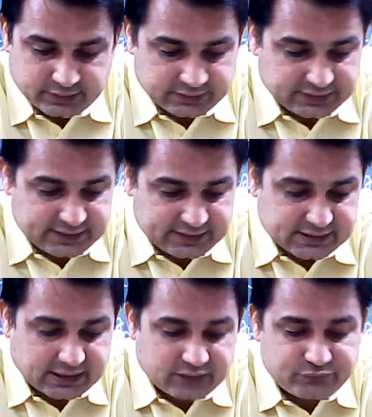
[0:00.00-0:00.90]
these
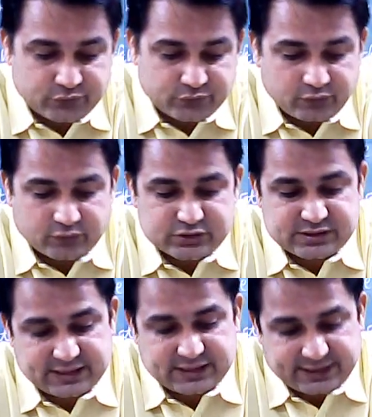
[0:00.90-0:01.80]
are fuel,
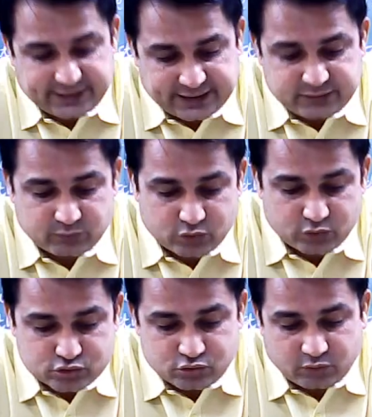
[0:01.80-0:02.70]
oxygen, and heat.
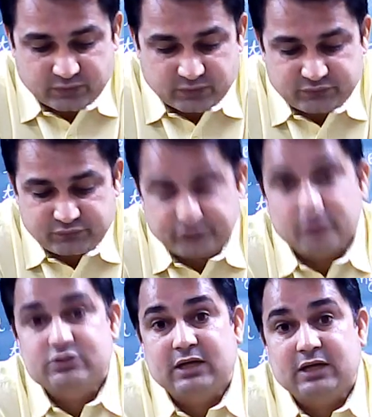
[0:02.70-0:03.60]
Most common
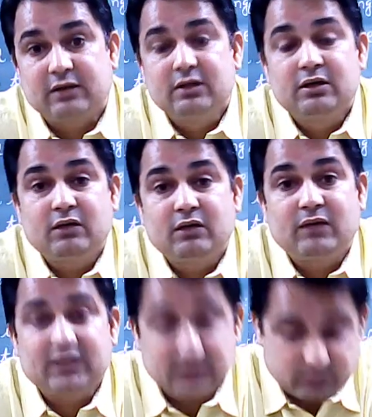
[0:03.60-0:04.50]
fuels are. Now, what
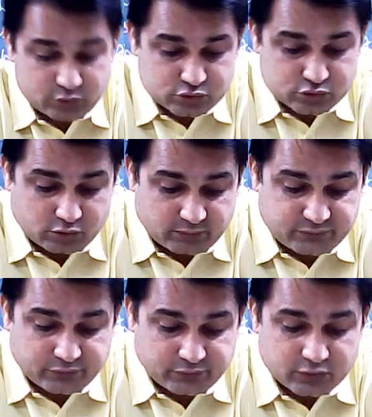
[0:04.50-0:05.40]
are the most
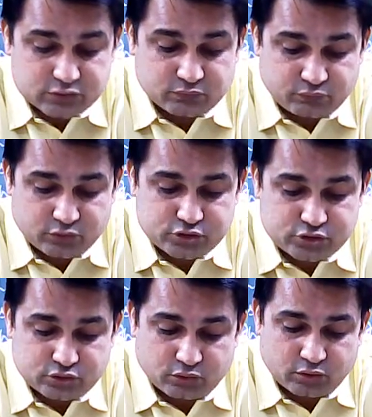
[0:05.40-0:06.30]
common fuels?
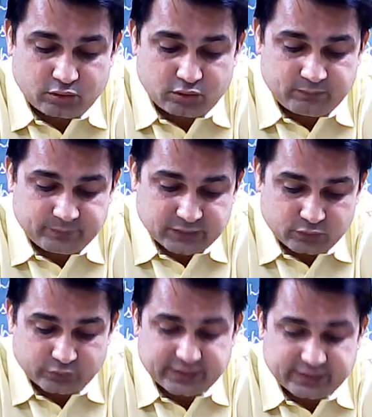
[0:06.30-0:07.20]
Wood, coal,
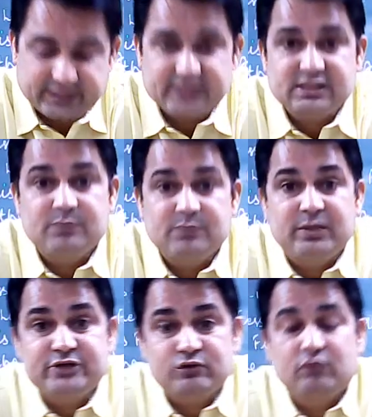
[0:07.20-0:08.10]
cooking gas, and
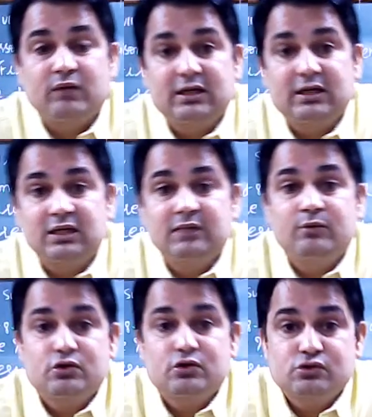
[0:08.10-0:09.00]
petrol. What are the
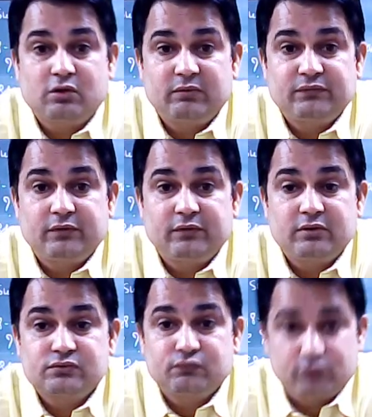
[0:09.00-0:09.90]
most common
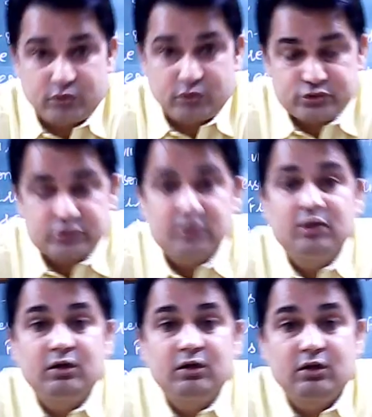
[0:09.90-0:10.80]
fuels? Wood,
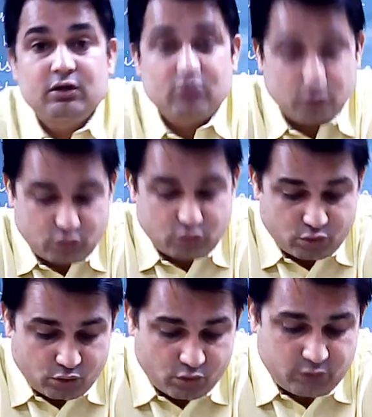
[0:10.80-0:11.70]

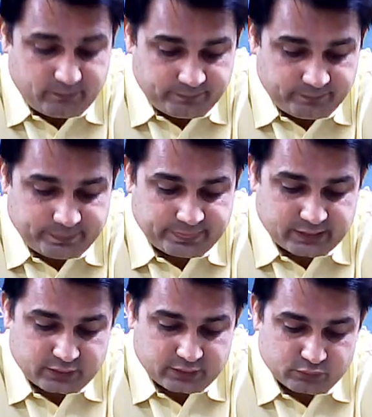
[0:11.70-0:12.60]
coal,
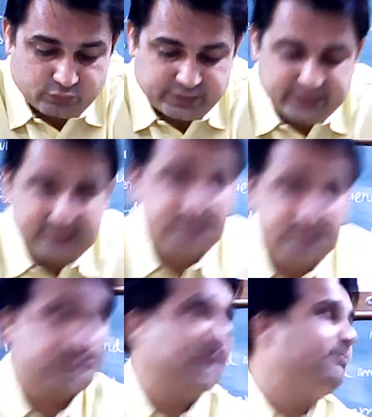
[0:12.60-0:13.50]
cooking gas, and